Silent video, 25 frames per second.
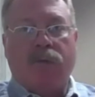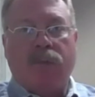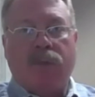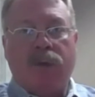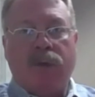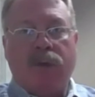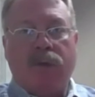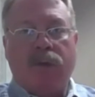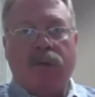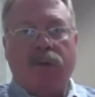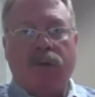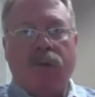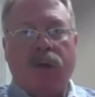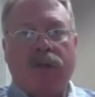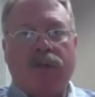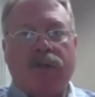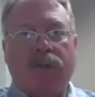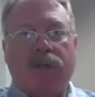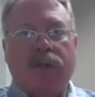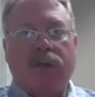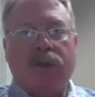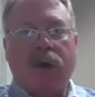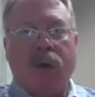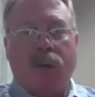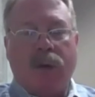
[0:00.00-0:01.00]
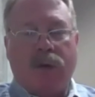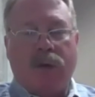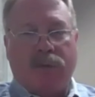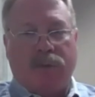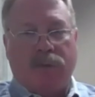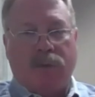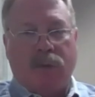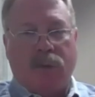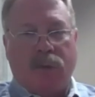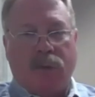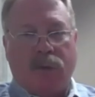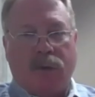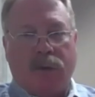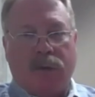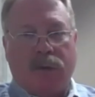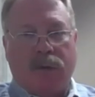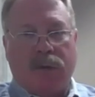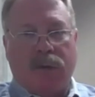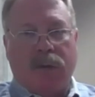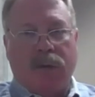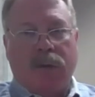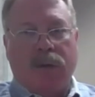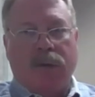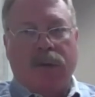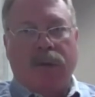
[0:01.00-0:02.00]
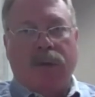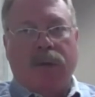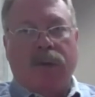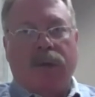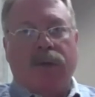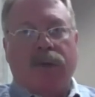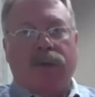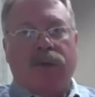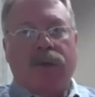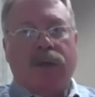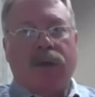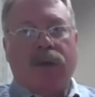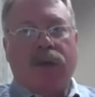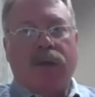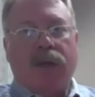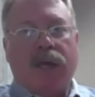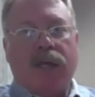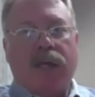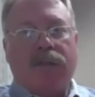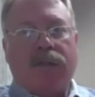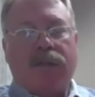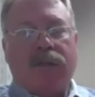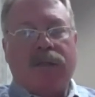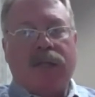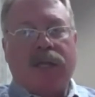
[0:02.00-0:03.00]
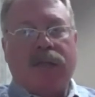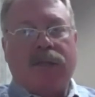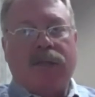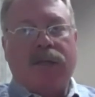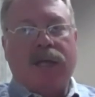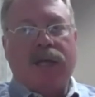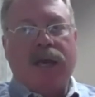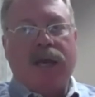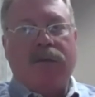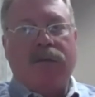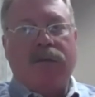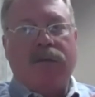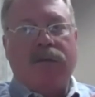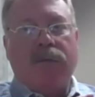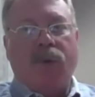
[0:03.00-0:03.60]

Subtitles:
from you, what's it going for? So that's kind of